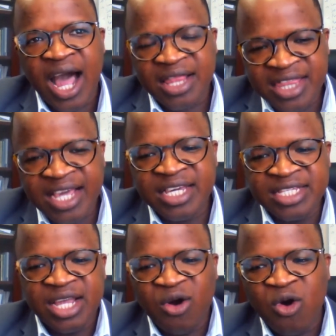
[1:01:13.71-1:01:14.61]
there
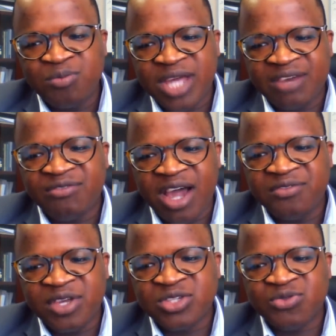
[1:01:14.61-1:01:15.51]
is a hope that
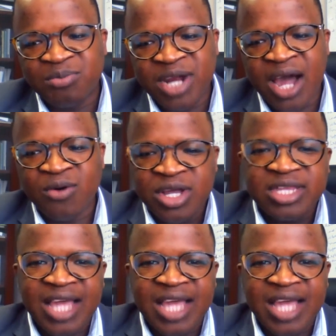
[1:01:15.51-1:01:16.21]
5 years from now,